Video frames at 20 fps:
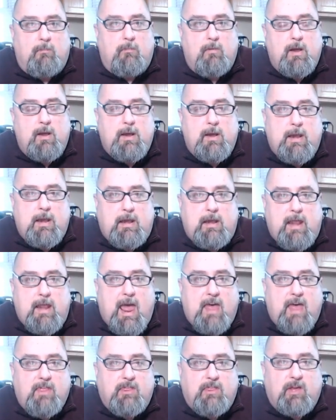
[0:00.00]
in
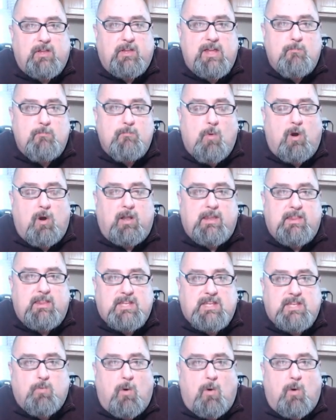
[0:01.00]
ethically and morally,
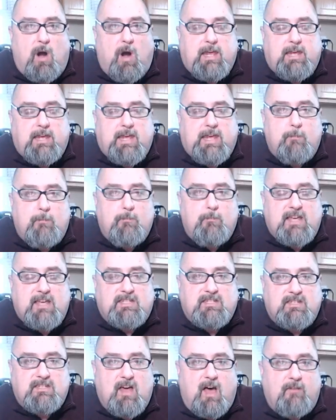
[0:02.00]
that's where I get my
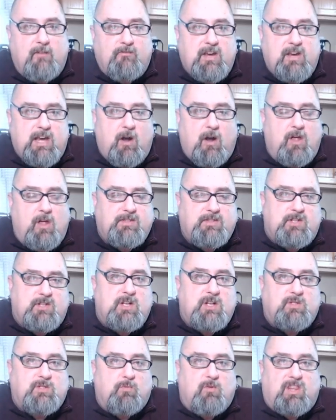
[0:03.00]
stuff. And it all
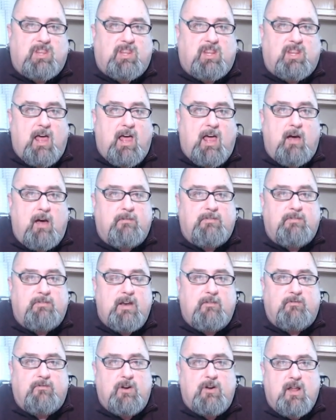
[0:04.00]
starts with love. And
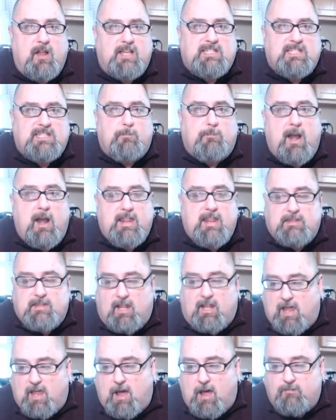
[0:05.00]
if you're not spreading the
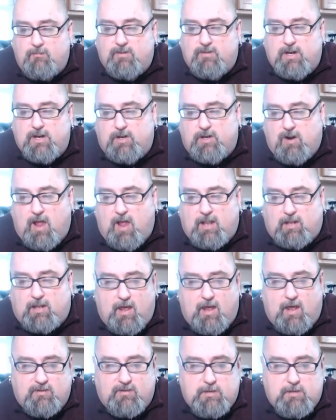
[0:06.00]
love and you're not
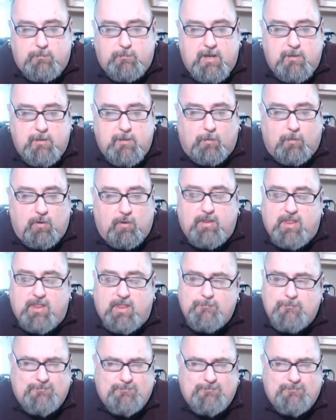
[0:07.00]
loving people, then